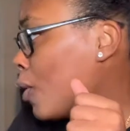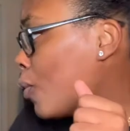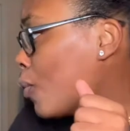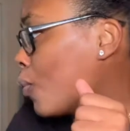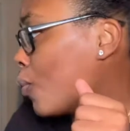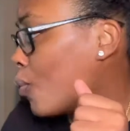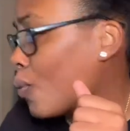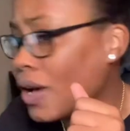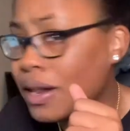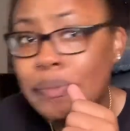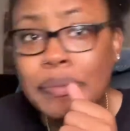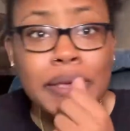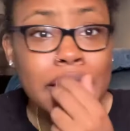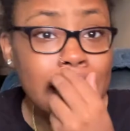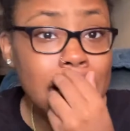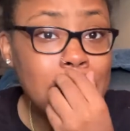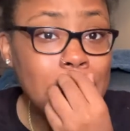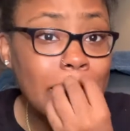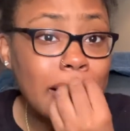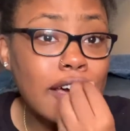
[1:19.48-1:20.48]
1
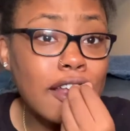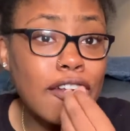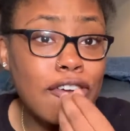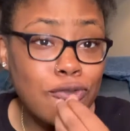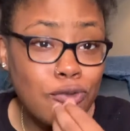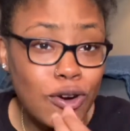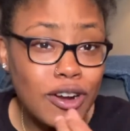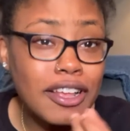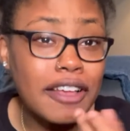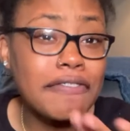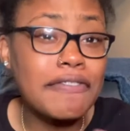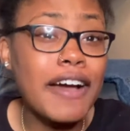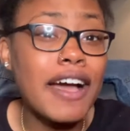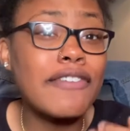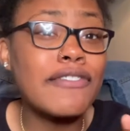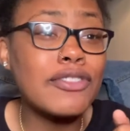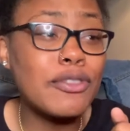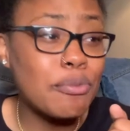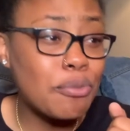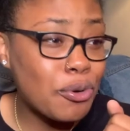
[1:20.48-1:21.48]
p.m i got off work at 5
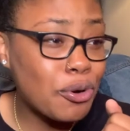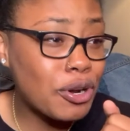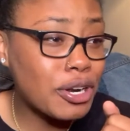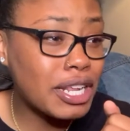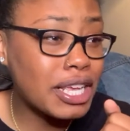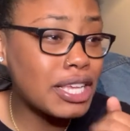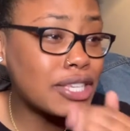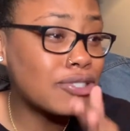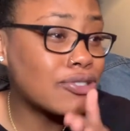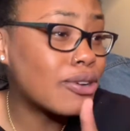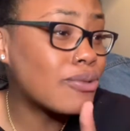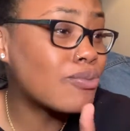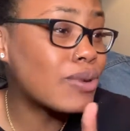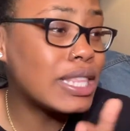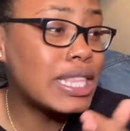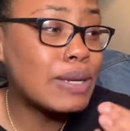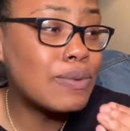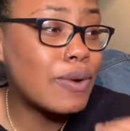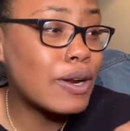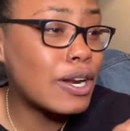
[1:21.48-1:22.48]
in the morning so i'm
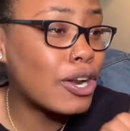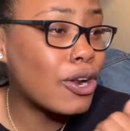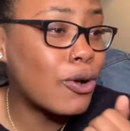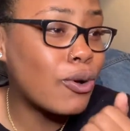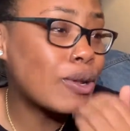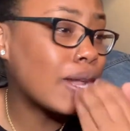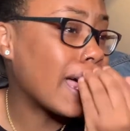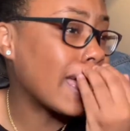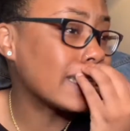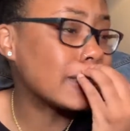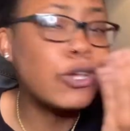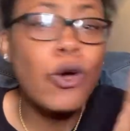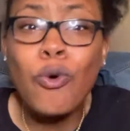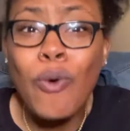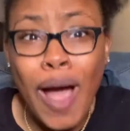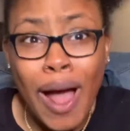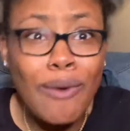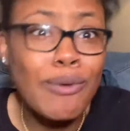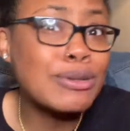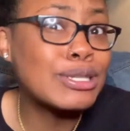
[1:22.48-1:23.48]
really running on like two
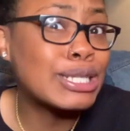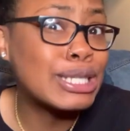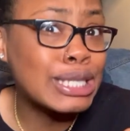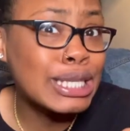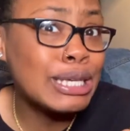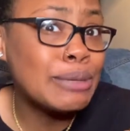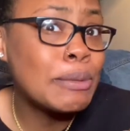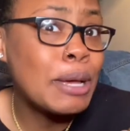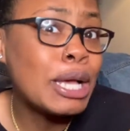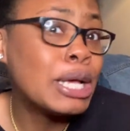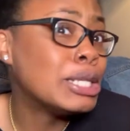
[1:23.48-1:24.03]
hours of sleep